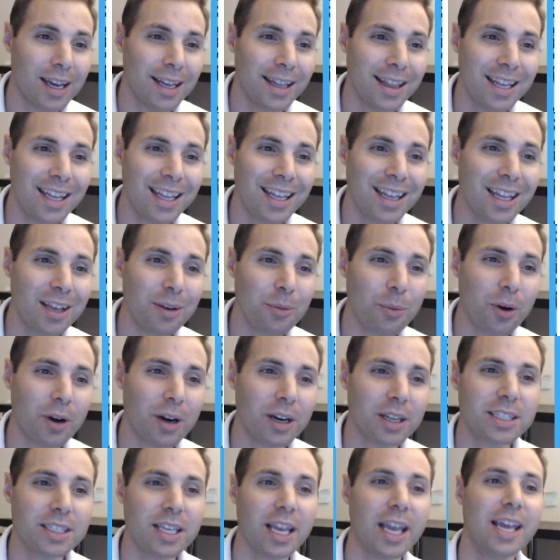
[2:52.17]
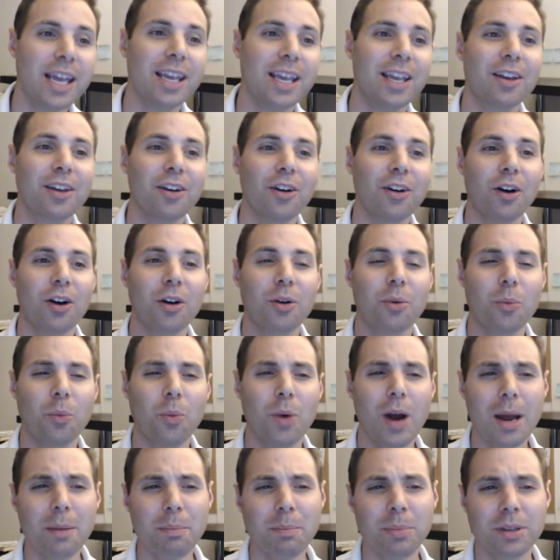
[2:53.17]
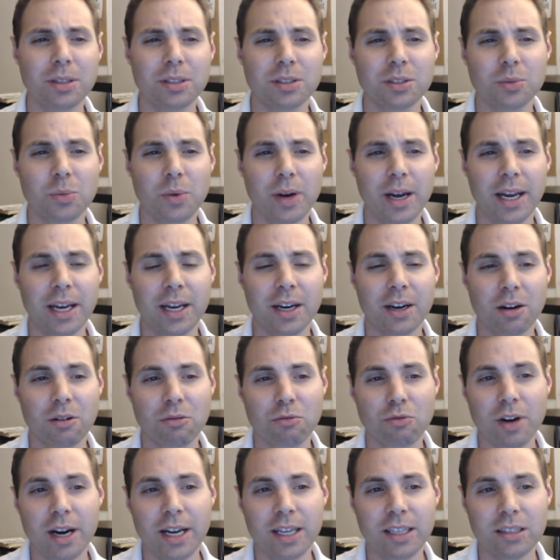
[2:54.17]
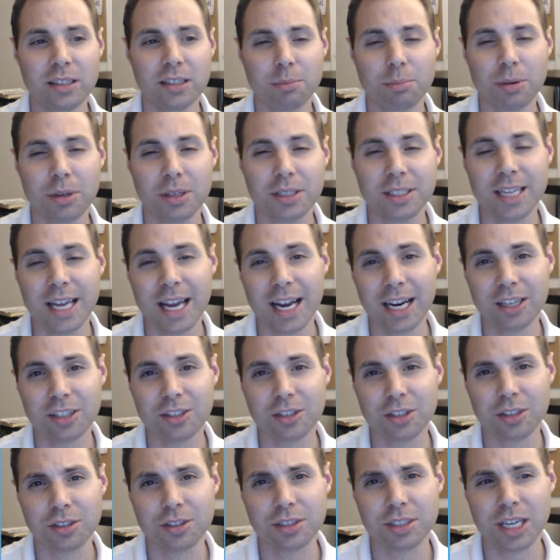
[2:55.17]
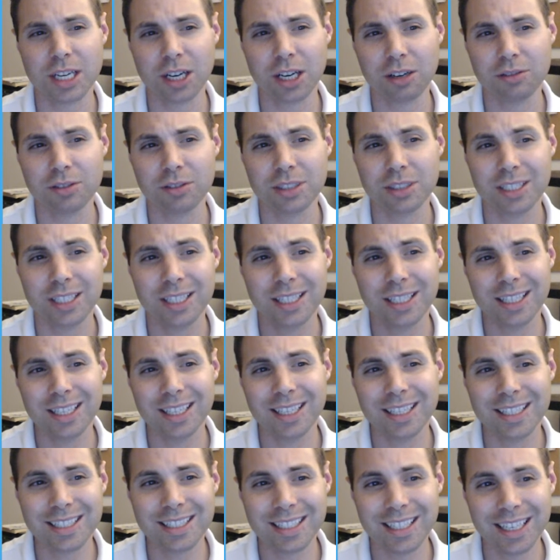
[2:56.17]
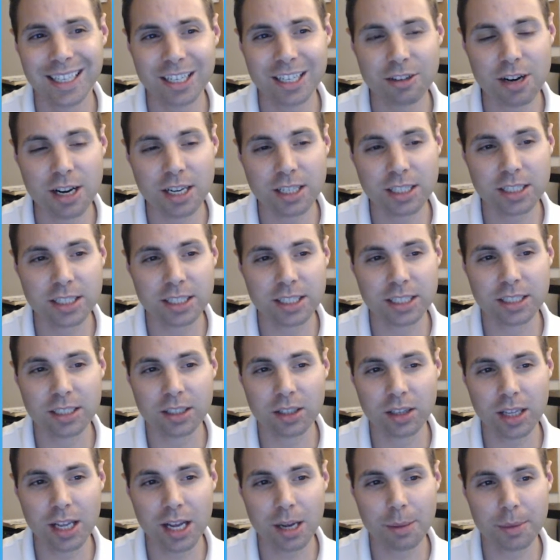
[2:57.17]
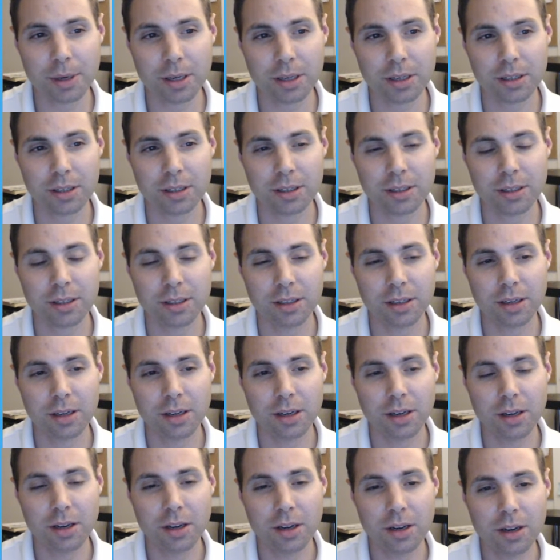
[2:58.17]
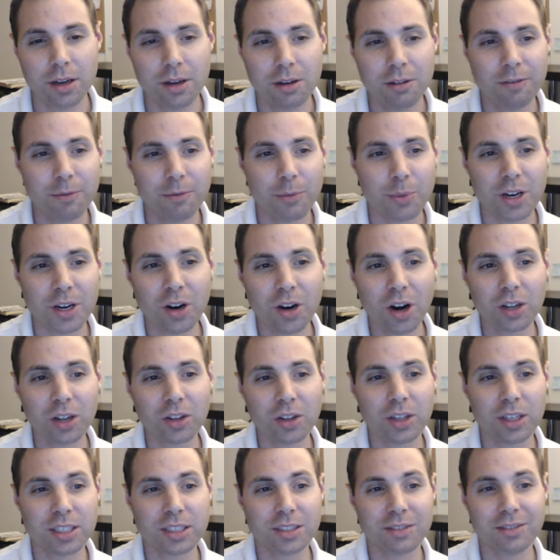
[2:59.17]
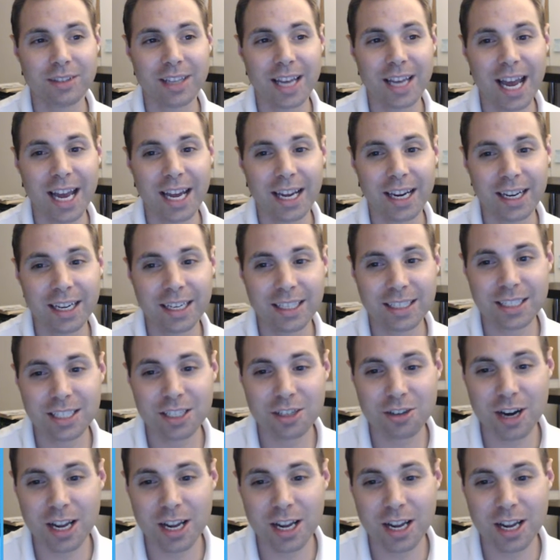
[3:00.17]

And then they want to take our weapons away and our right to protect ourselves. It's an interesting dilemma. Regardless of that, it's